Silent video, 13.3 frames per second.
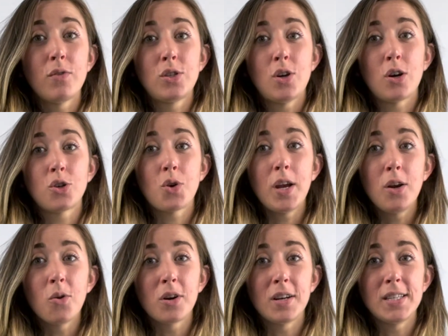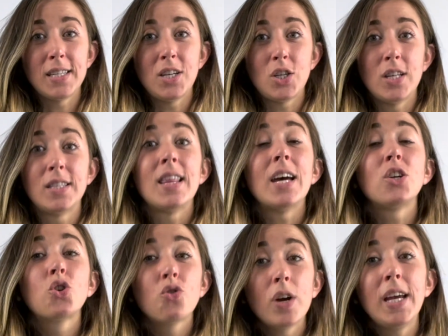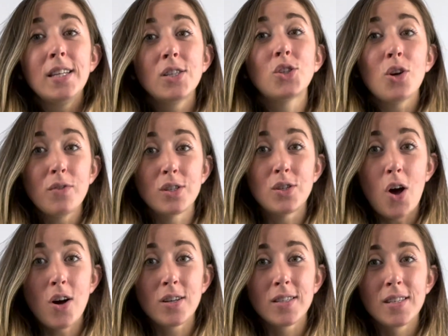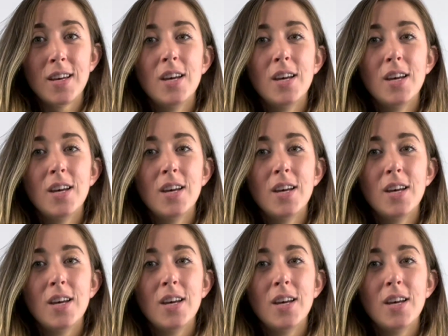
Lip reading: dog training organizations that train service dogs.